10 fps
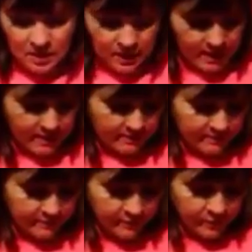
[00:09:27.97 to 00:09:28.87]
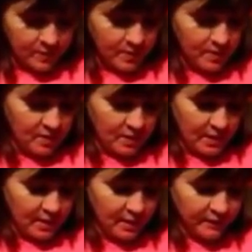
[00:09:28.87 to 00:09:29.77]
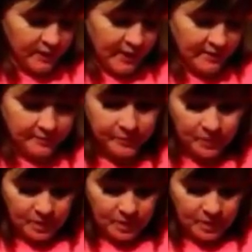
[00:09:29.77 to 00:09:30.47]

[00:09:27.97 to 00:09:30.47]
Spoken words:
Okay, and cut that.